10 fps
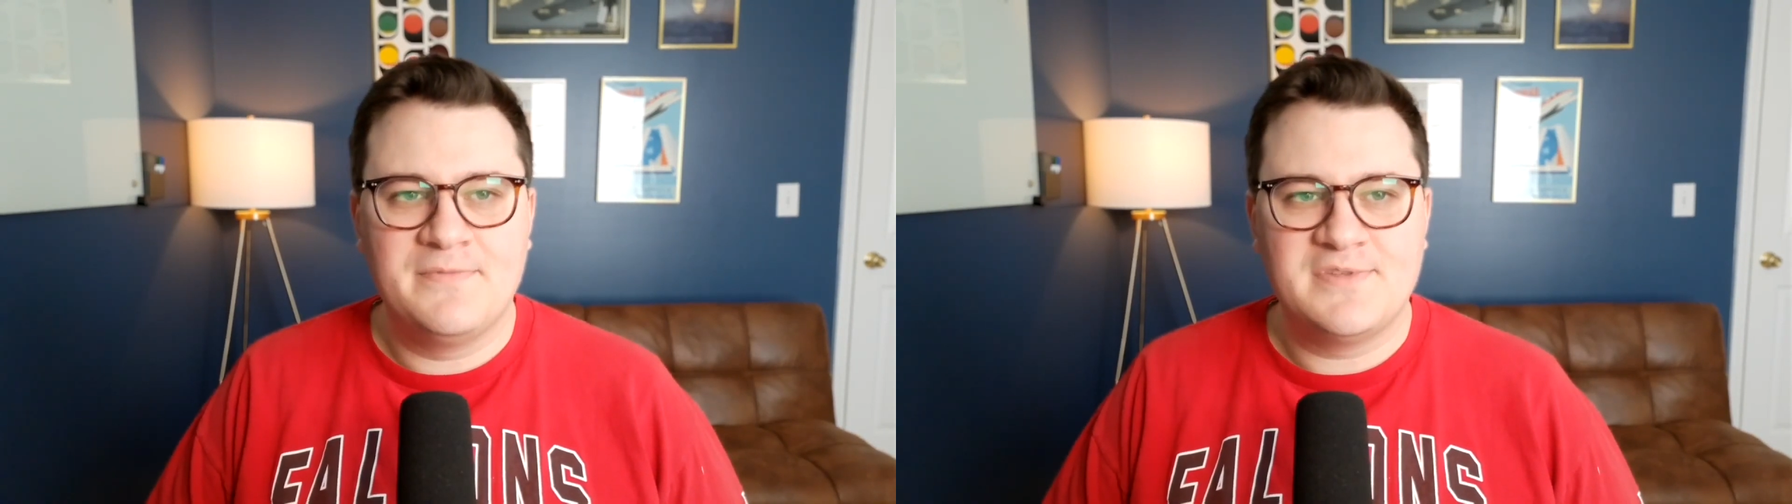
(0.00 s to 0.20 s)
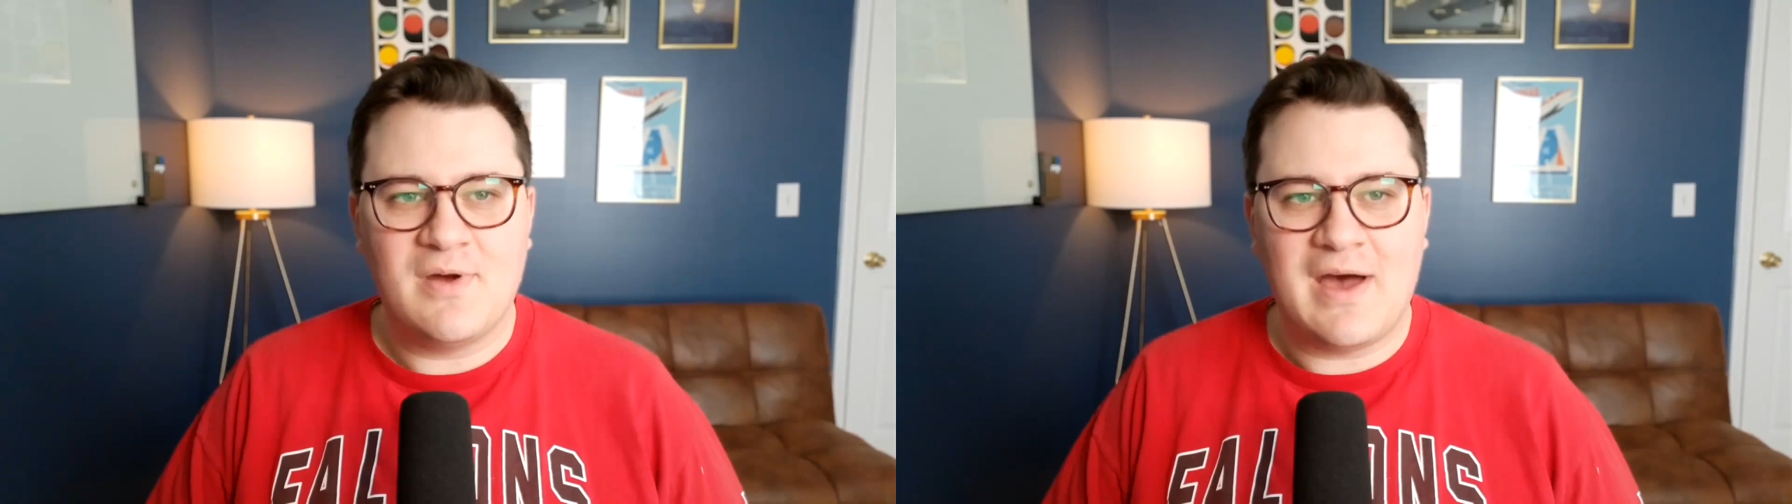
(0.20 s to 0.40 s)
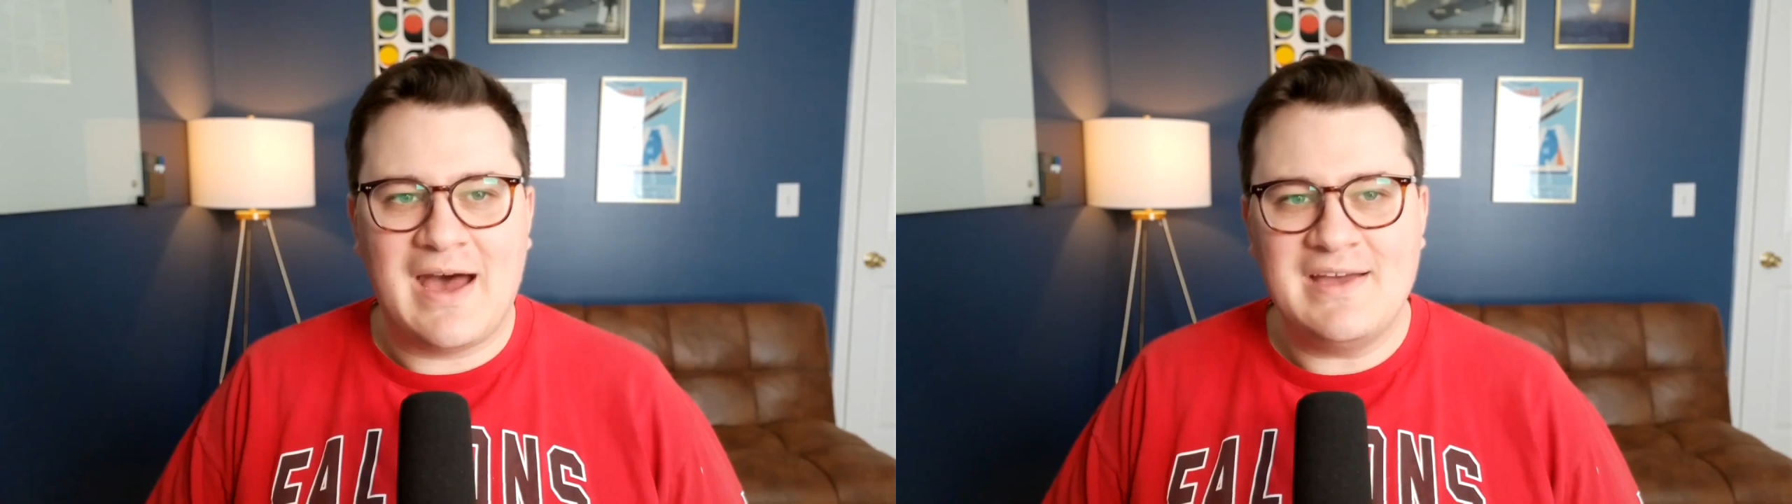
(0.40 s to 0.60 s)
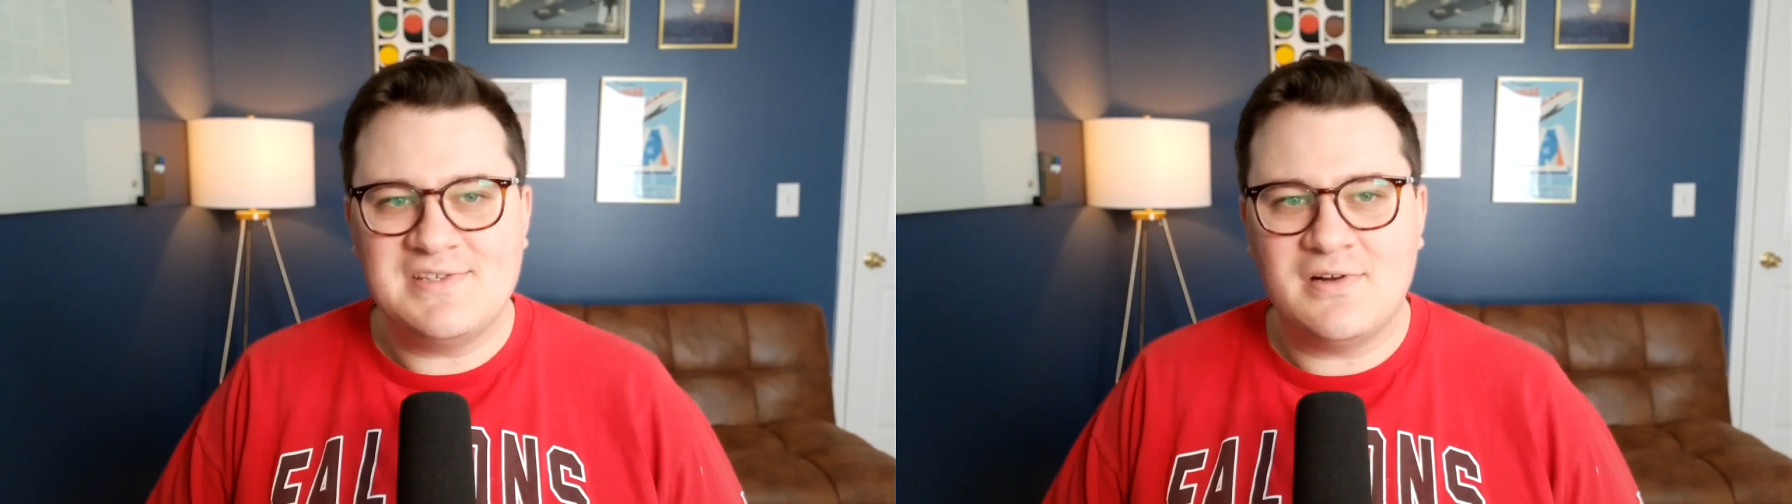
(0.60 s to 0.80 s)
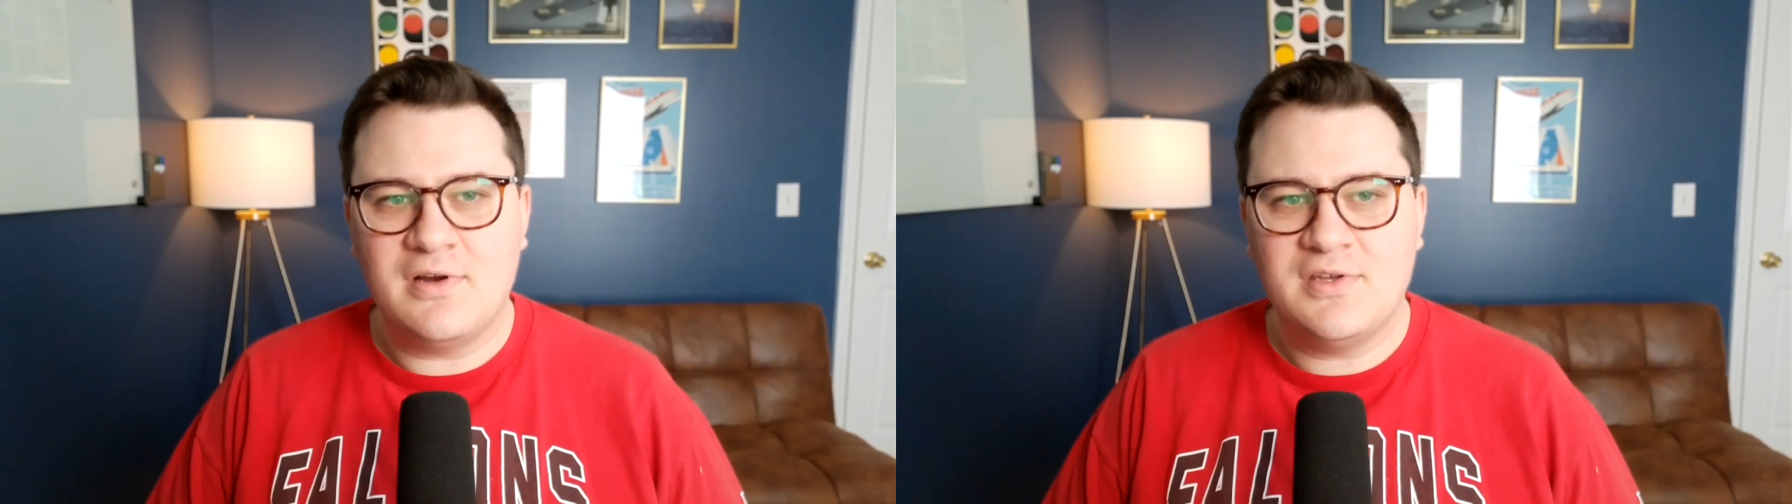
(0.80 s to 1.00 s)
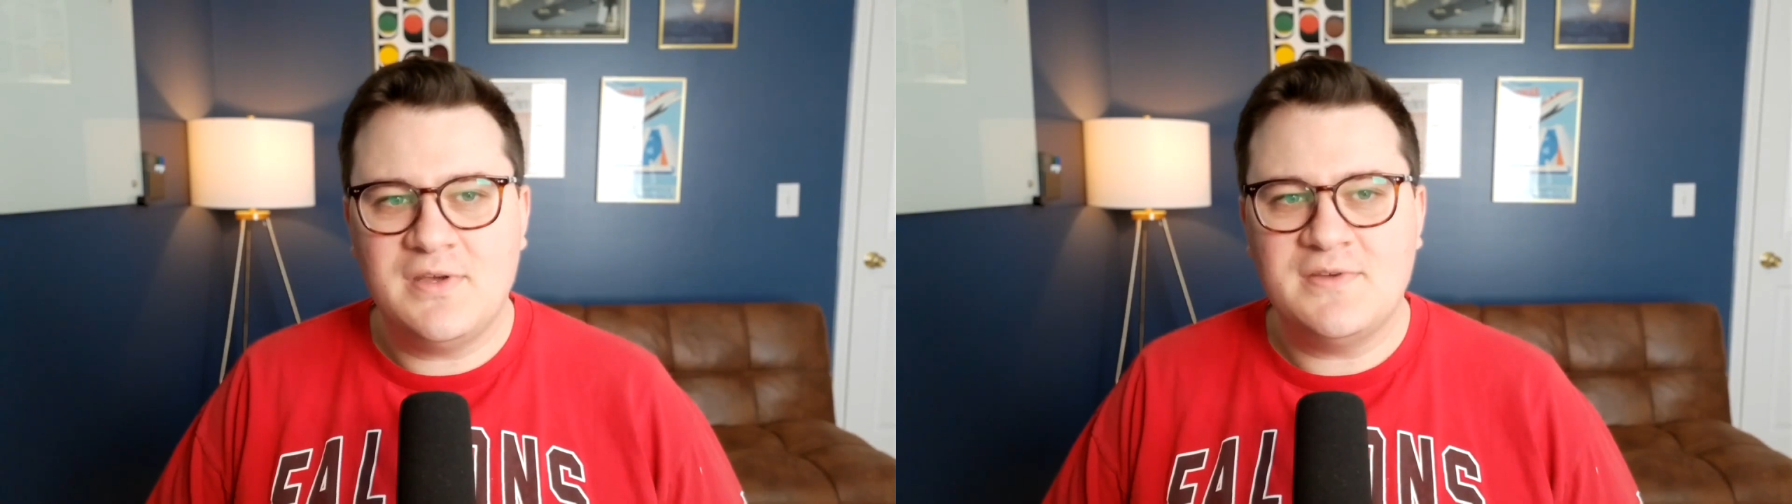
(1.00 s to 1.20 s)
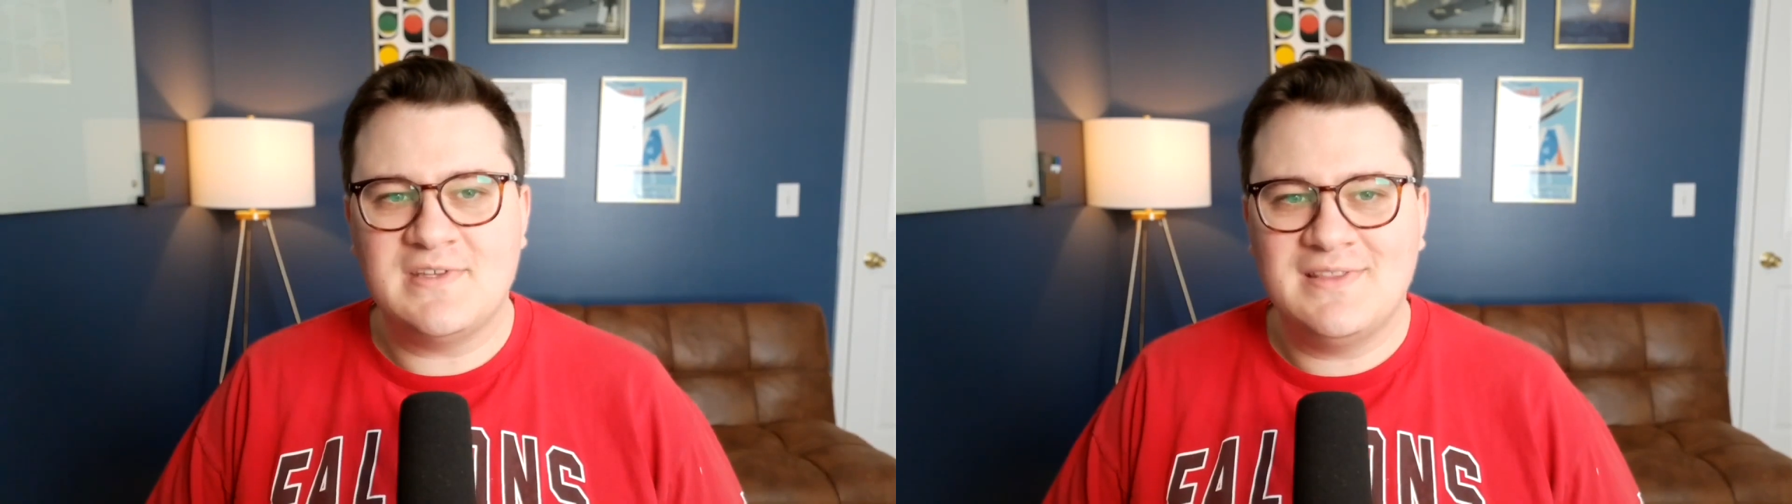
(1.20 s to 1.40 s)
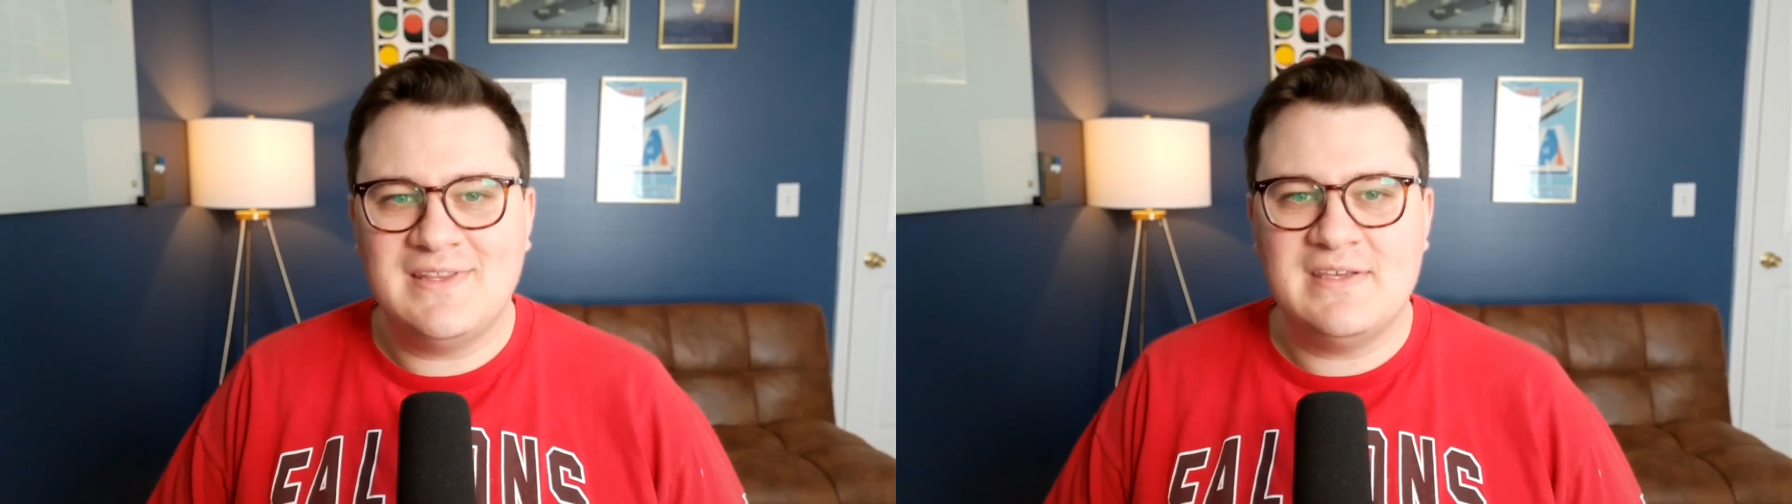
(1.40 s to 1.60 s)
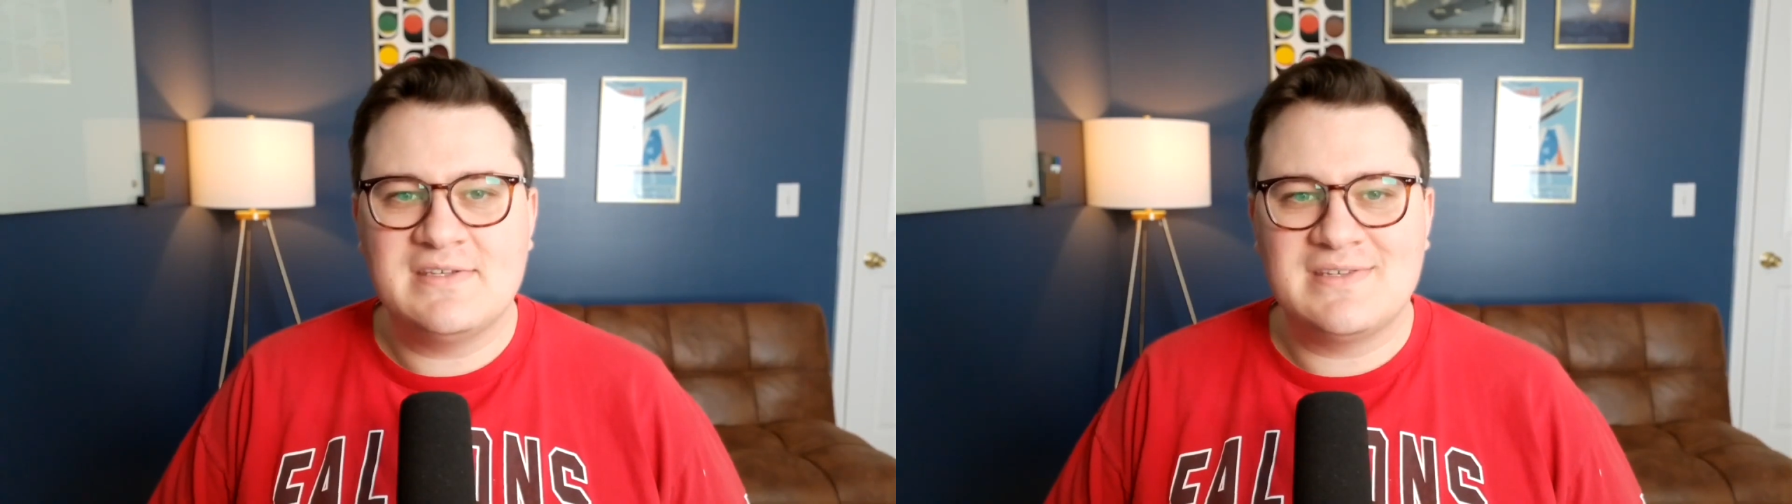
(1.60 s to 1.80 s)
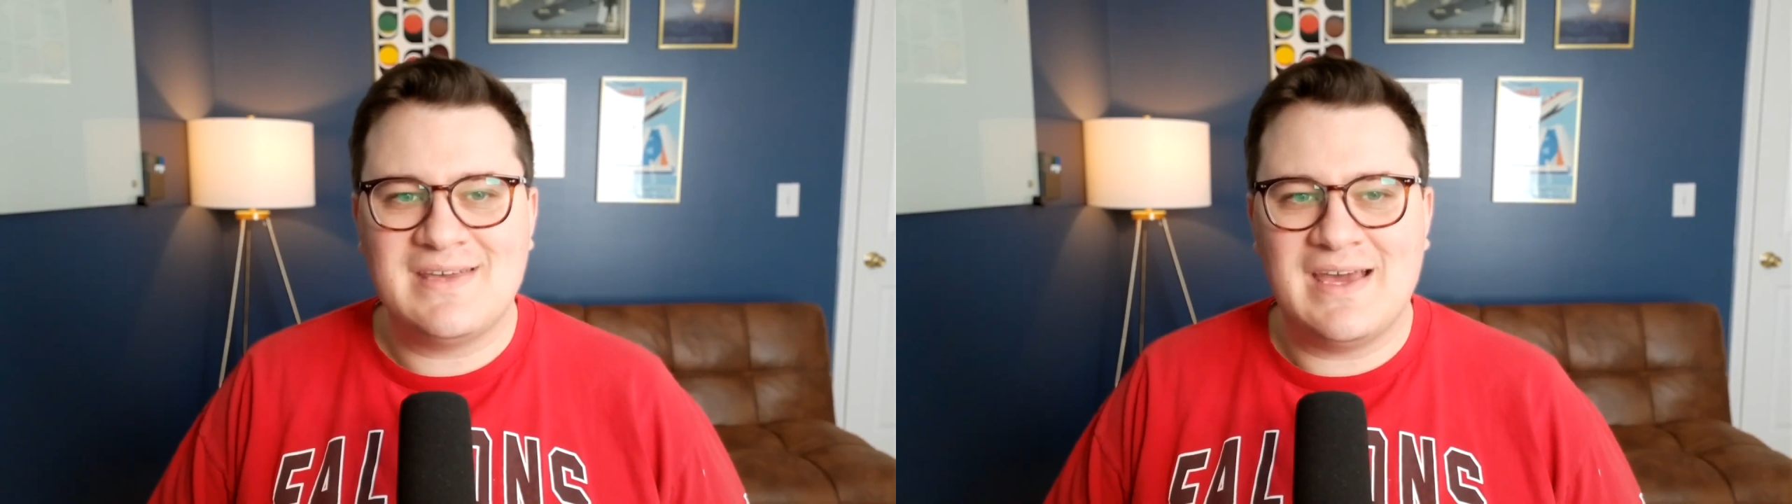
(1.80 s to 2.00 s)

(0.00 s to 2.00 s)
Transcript: So I started using these